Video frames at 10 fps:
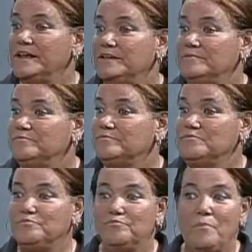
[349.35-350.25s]
in
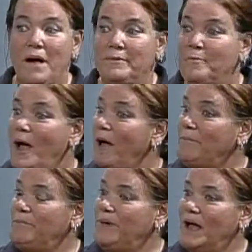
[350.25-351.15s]
mom and
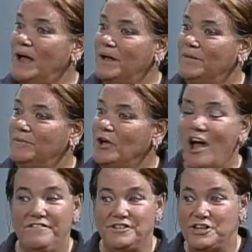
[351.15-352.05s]
pop uh,
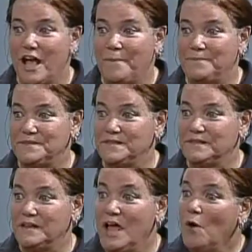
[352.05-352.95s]
coffee shops,
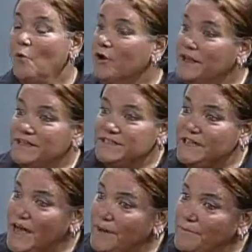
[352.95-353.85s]
and we're at
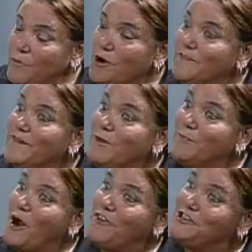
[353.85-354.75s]
um, we're at the, we're at
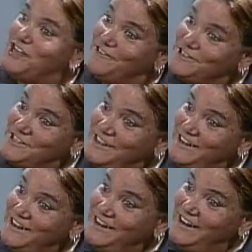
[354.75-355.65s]
Martha
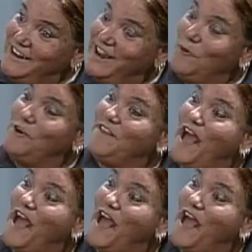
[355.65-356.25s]
Jefferson. We're at the